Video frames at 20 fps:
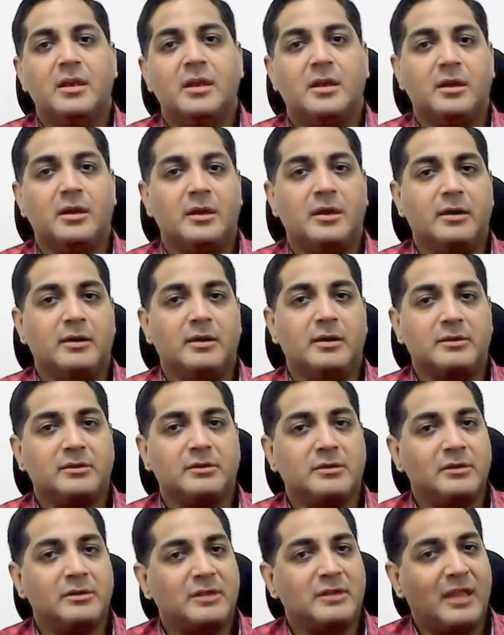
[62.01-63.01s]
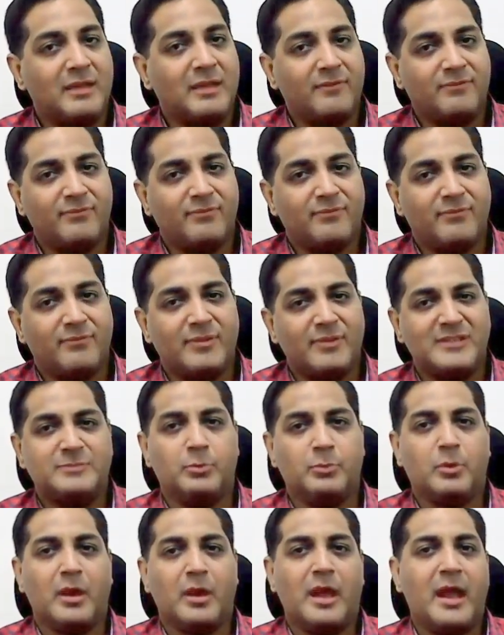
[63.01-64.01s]
like
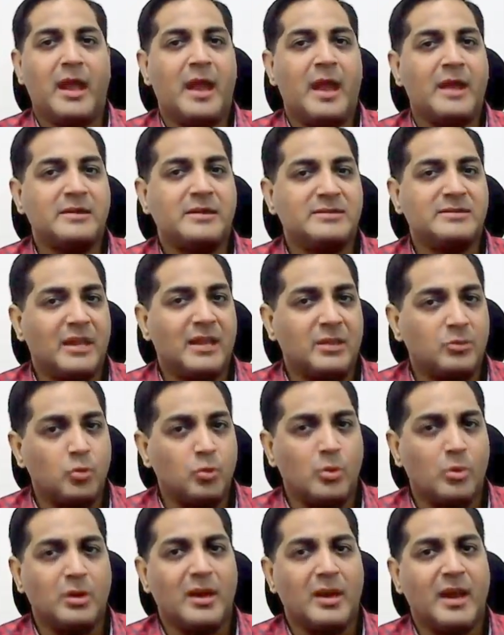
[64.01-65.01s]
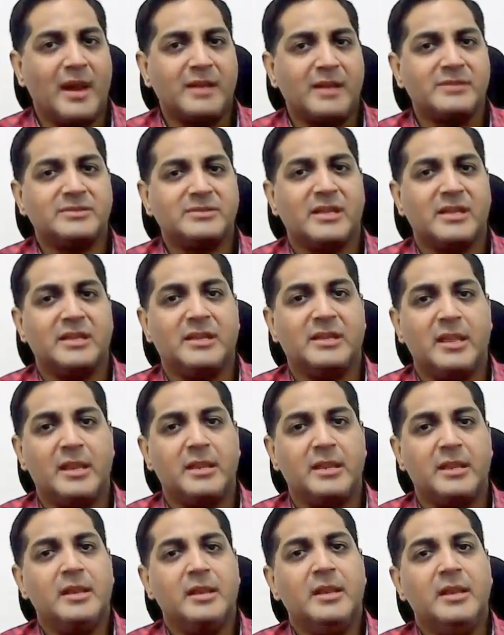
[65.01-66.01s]
Facebook ads, like Google ads, and
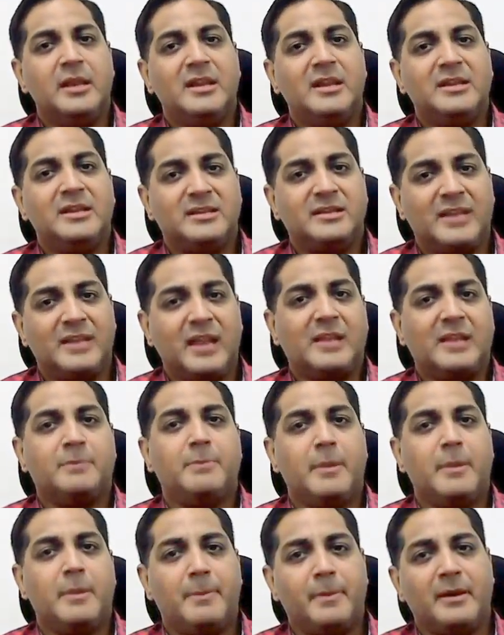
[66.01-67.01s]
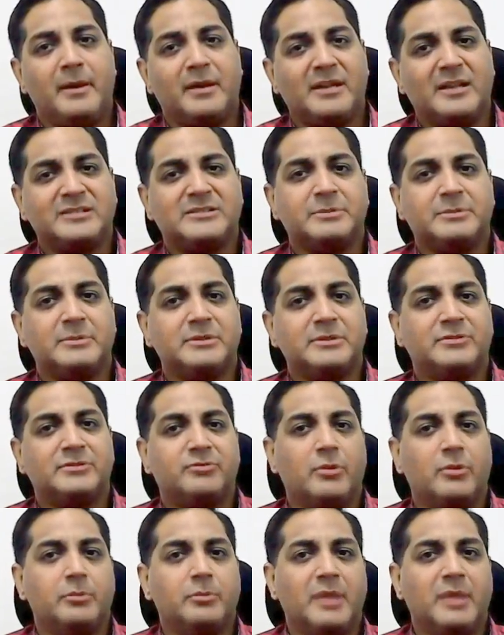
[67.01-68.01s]
then take customers
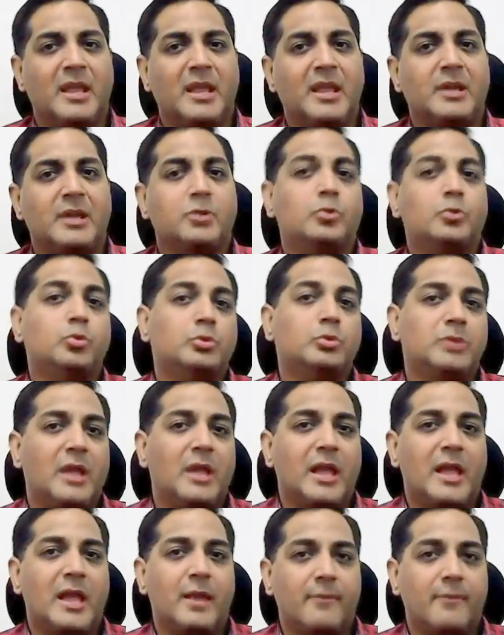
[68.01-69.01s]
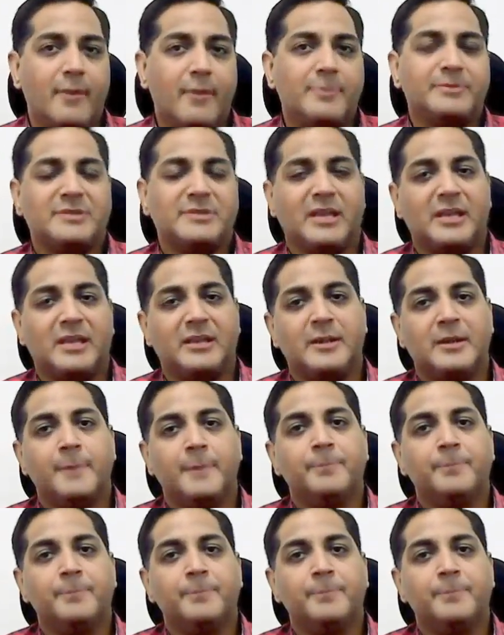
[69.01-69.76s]
from there to their website.